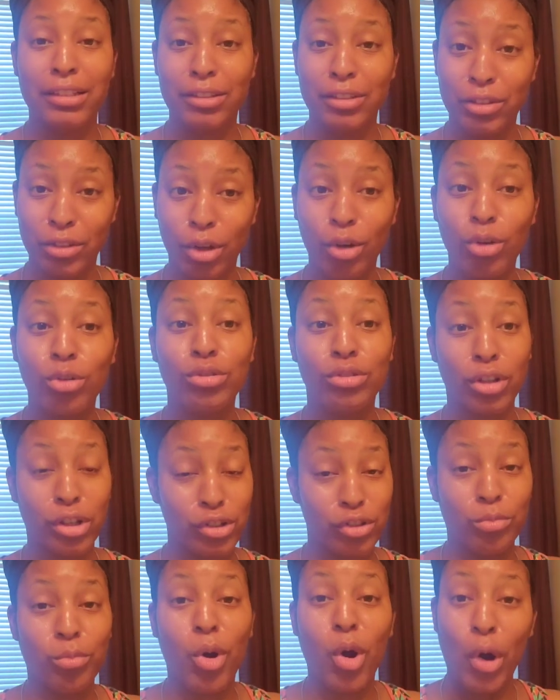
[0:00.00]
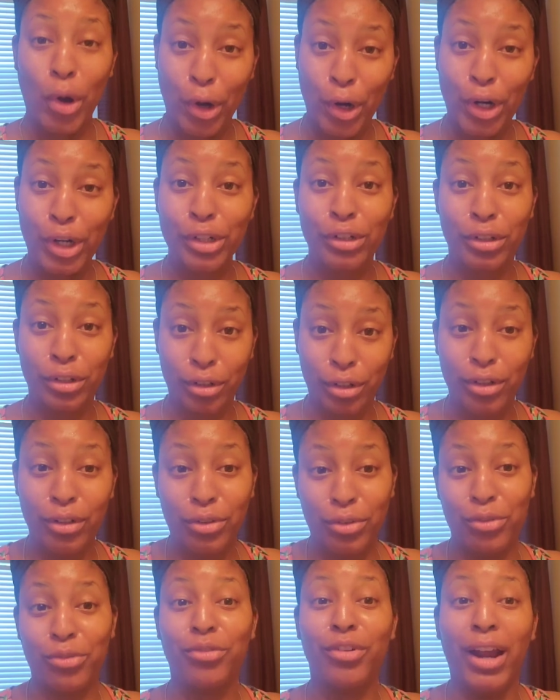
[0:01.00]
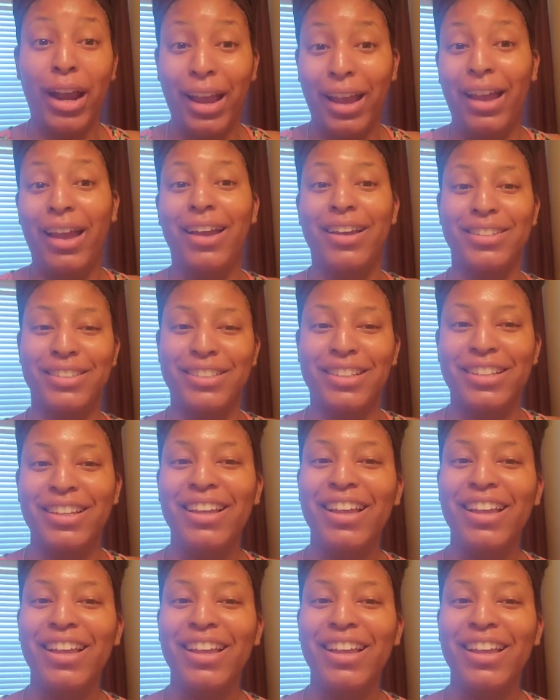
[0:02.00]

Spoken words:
Those are some hard rags,